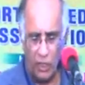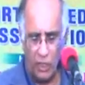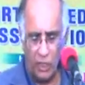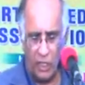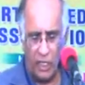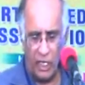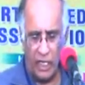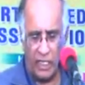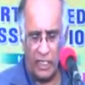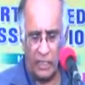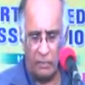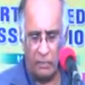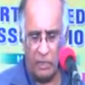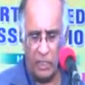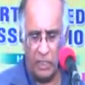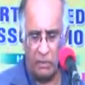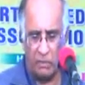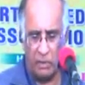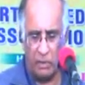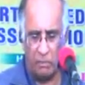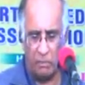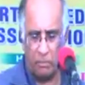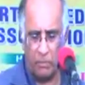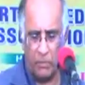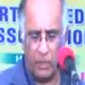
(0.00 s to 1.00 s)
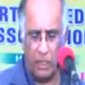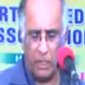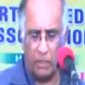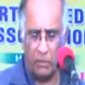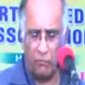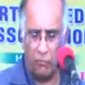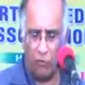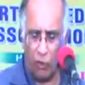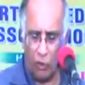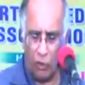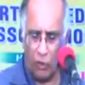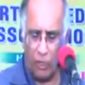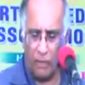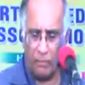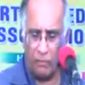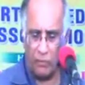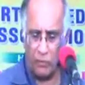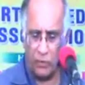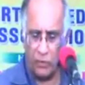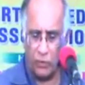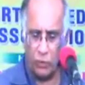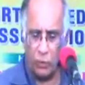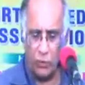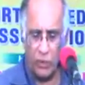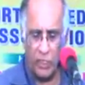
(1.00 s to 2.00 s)
and the minimum follow-up was
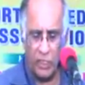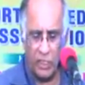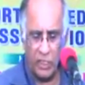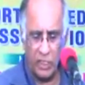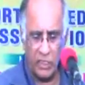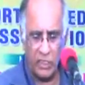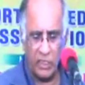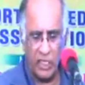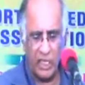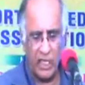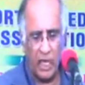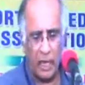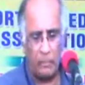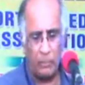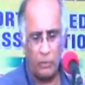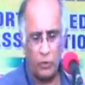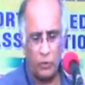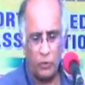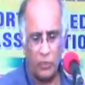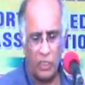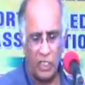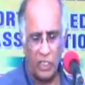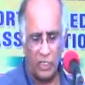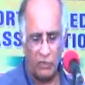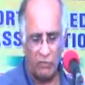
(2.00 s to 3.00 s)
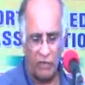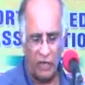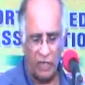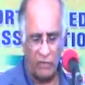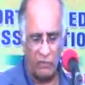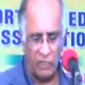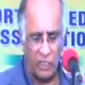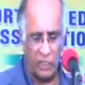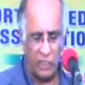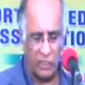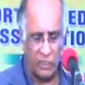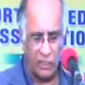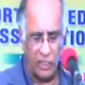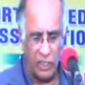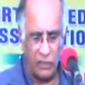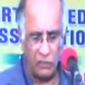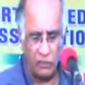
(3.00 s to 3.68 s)
2 years and up to 35 years now.